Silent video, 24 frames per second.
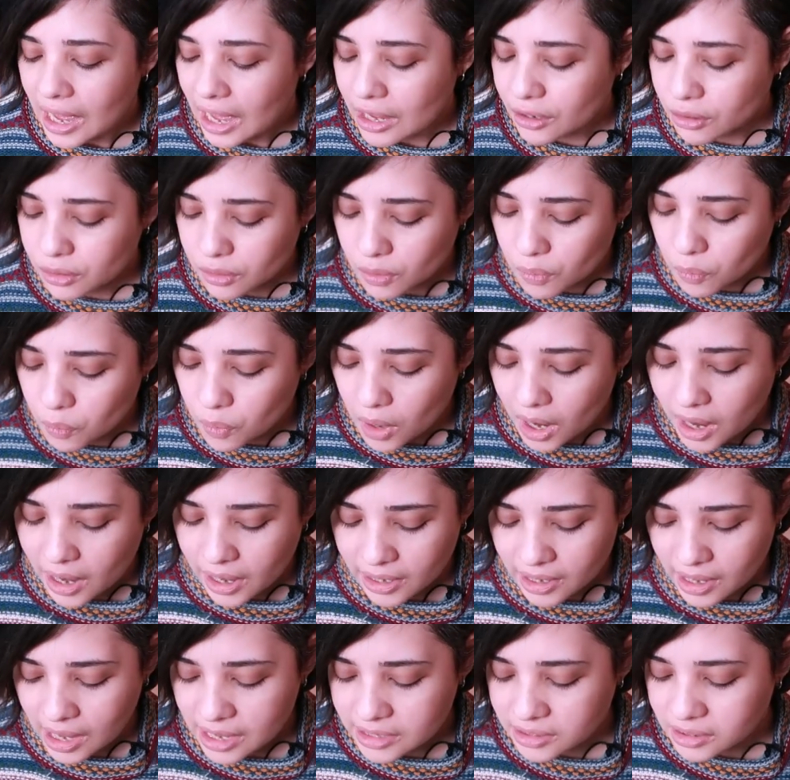I don't know
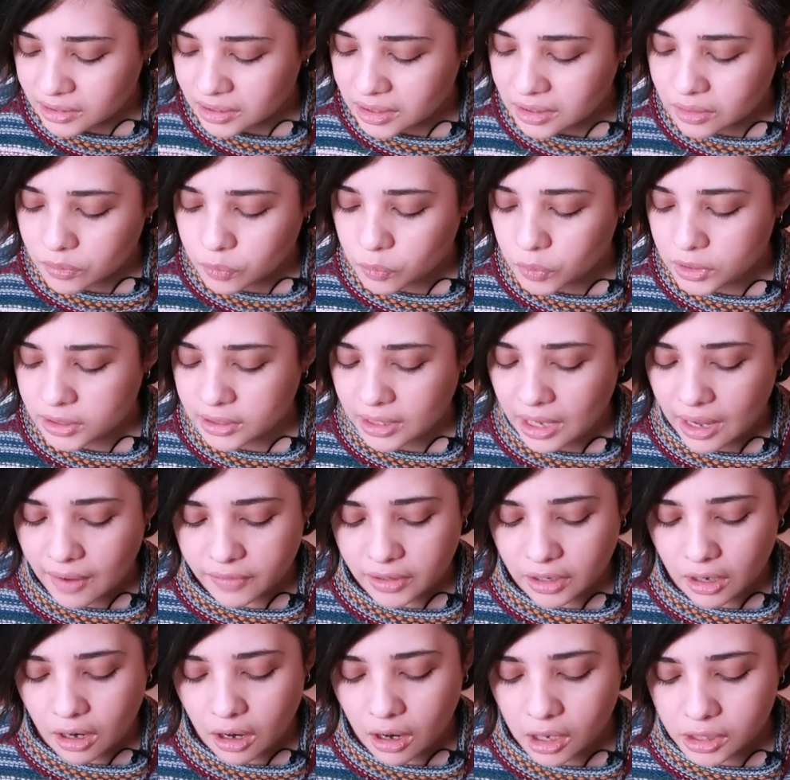why, I just was
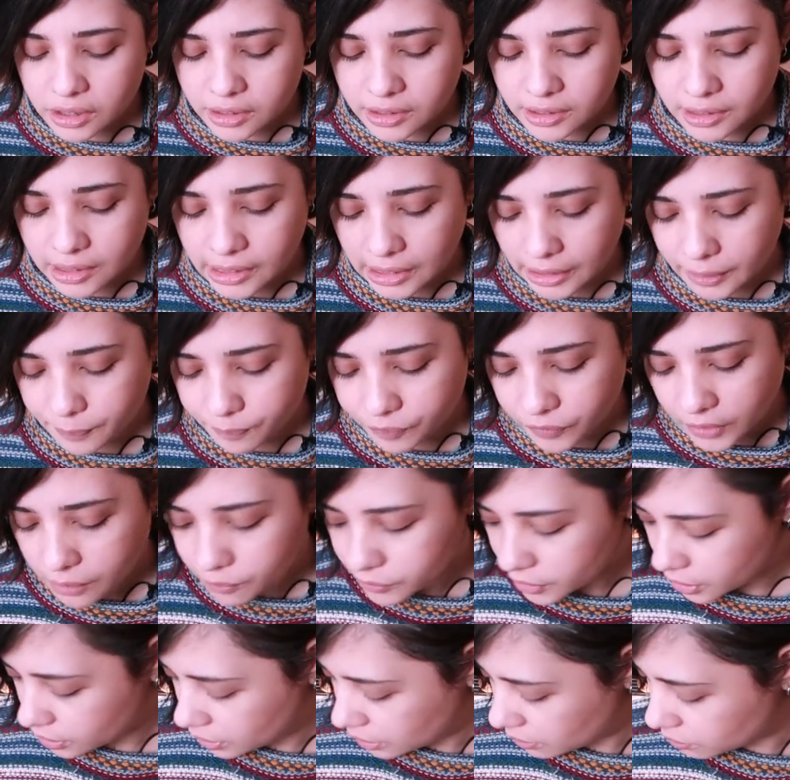having a hard time.
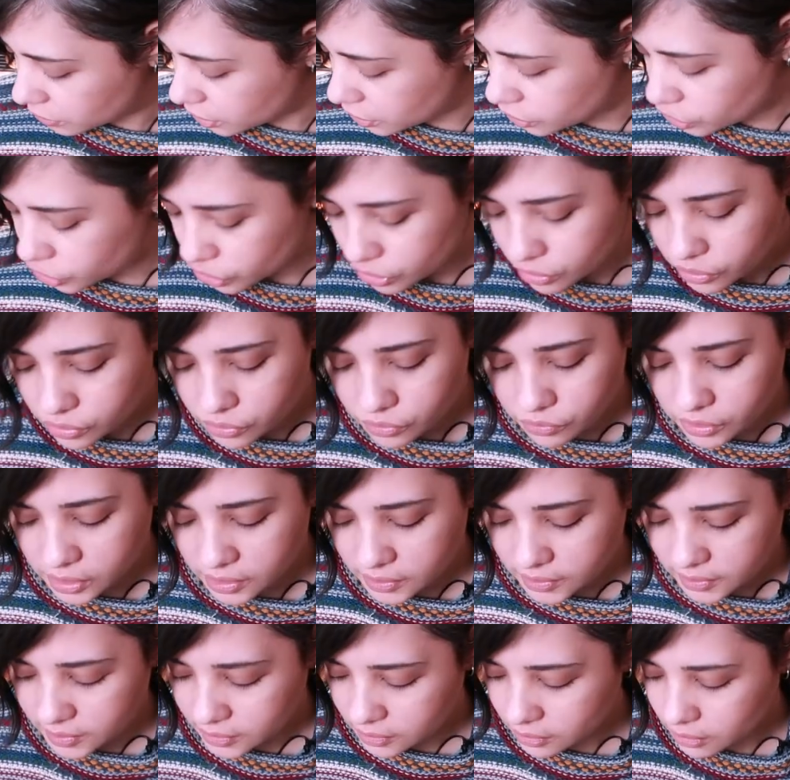I'm gonna show you
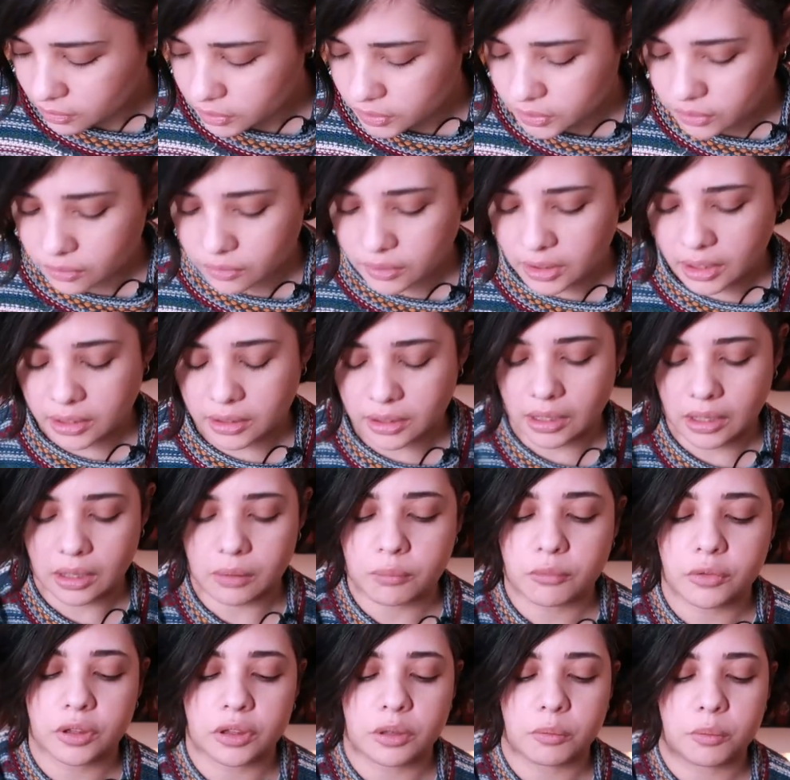this also that
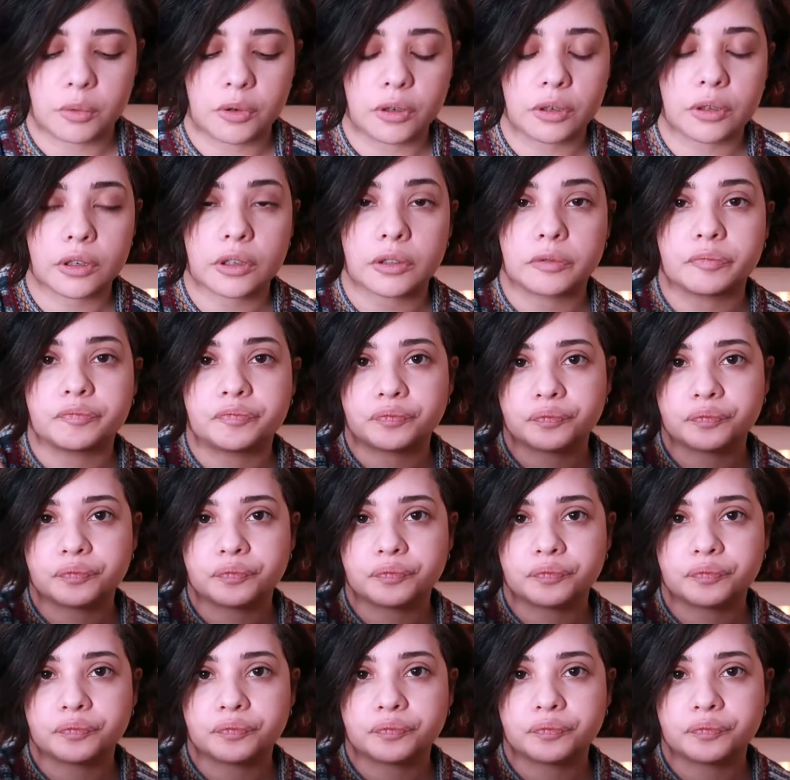came with the book.